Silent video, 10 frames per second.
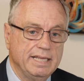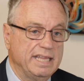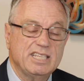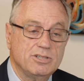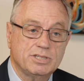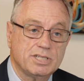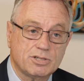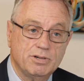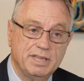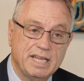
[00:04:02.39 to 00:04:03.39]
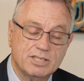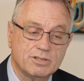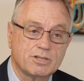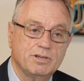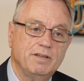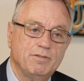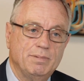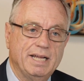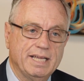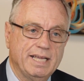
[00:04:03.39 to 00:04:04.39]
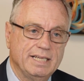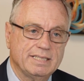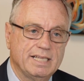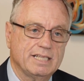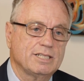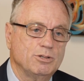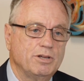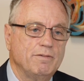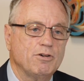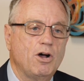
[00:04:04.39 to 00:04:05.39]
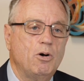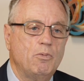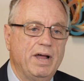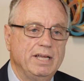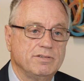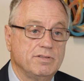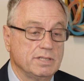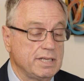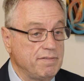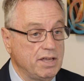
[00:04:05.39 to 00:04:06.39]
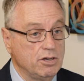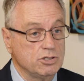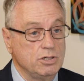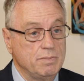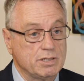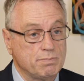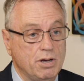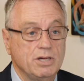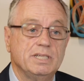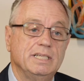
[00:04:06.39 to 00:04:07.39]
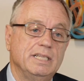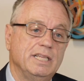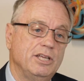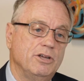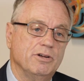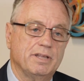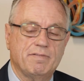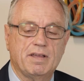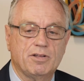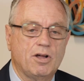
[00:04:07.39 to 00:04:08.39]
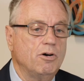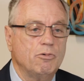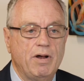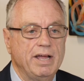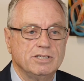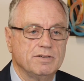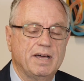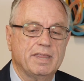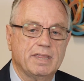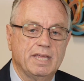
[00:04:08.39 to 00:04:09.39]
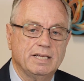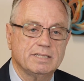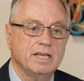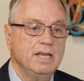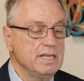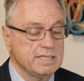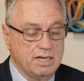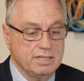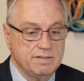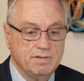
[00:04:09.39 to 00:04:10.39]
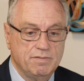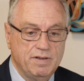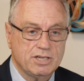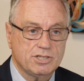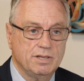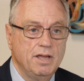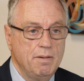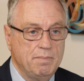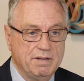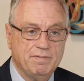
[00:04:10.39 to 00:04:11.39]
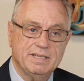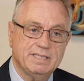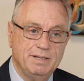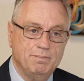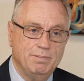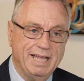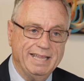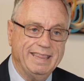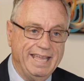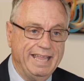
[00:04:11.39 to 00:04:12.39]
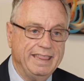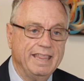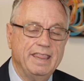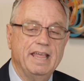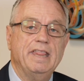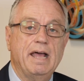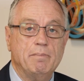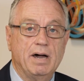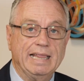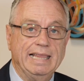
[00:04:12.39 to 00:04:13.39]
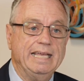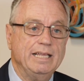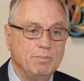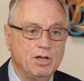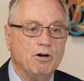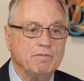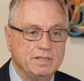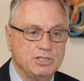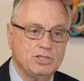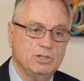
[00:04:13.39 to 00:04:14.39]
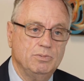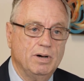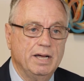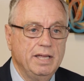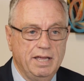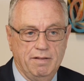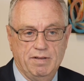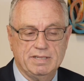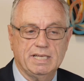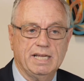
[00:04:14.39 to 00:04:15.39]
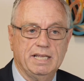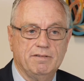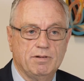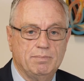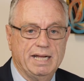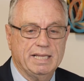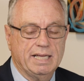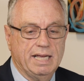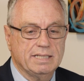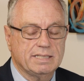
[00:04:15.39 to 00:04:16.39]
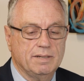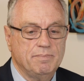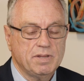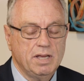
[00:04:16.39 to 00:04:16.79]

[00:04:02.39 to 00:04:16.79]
Now that's not screening for bladder cancer. That's looking for a whole range of things. Have they got too much protein in their urine? Have they got a whole range of other things, signs of infection? But if I see blood, then that might lead me off into investigating for bladder cancer.